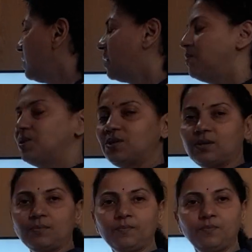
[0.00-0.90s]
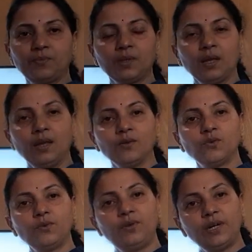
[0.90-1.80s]
innervation.
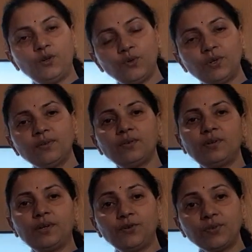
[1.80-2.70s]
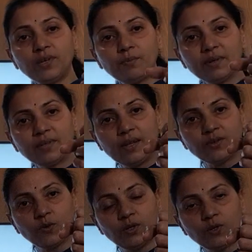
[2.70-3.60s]
So detrusor muscle is
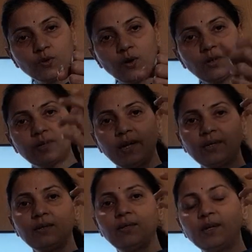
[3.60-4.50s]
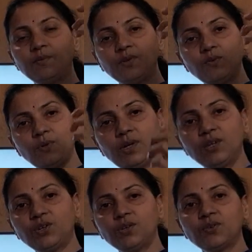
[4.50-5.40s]
going to contract, that means
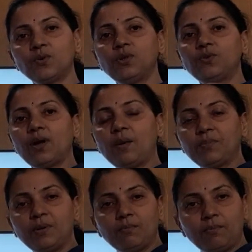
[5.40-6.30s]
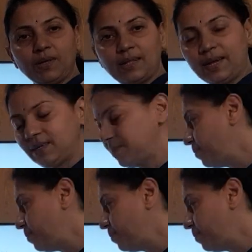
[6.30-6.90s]
urination is going to happen by that.